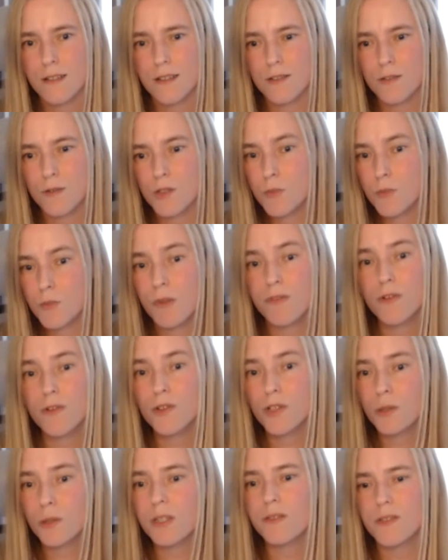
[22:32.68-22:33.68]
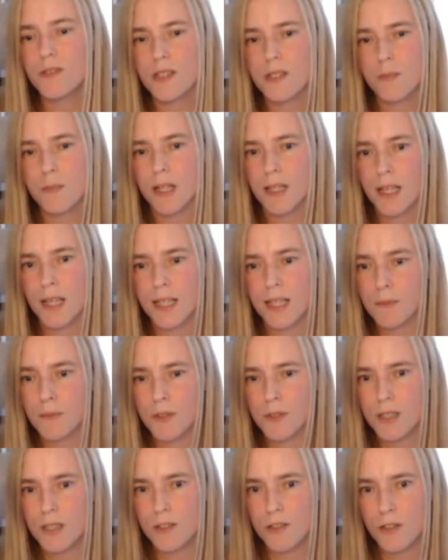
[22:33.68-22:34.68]
Just before you even spend any
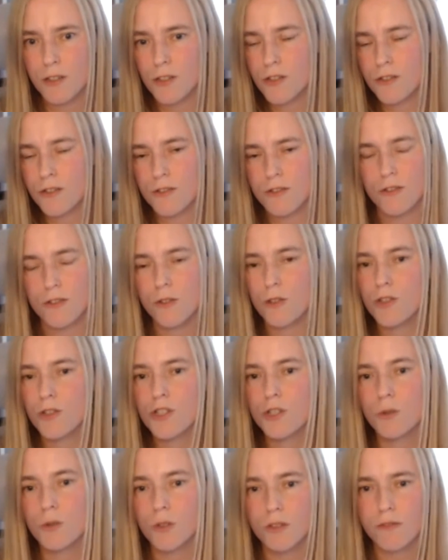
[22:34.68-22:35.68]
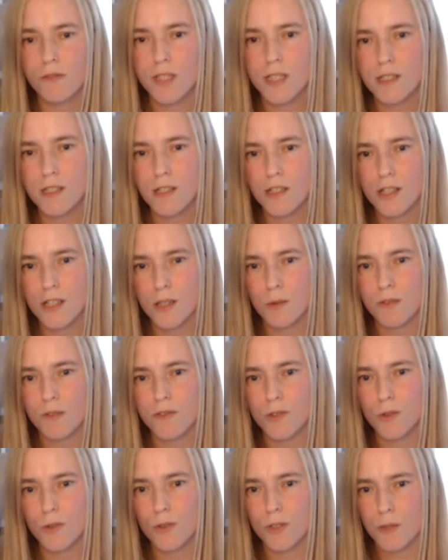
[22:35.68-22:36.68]
money, you can do all the research that we've
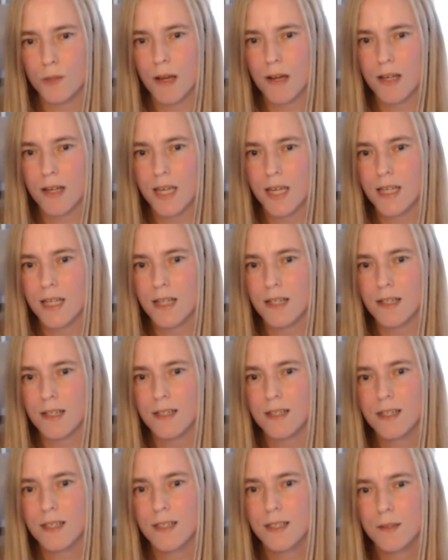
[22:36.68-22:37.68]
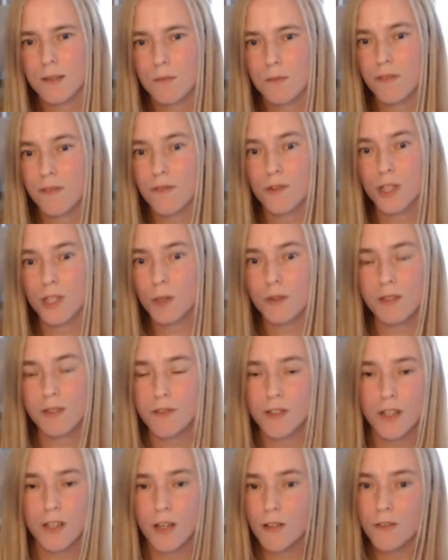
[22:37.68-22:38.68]
talked about here before you
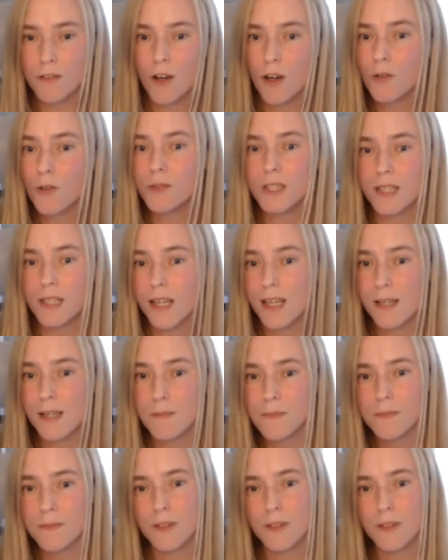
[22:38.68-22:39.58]
even own a name.